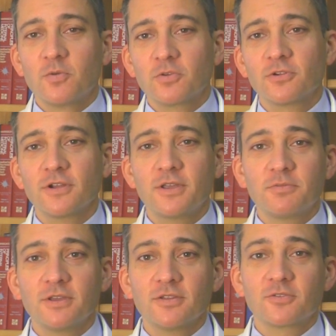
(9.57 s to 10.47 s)
We'll try and keep
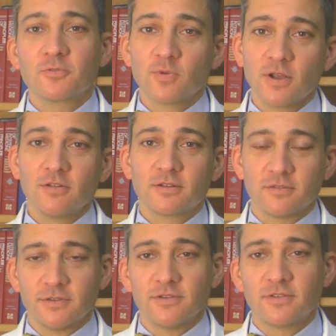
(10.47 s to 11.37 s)
the answer
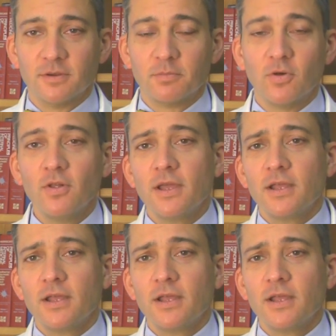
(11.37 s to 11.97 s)
relatively simple.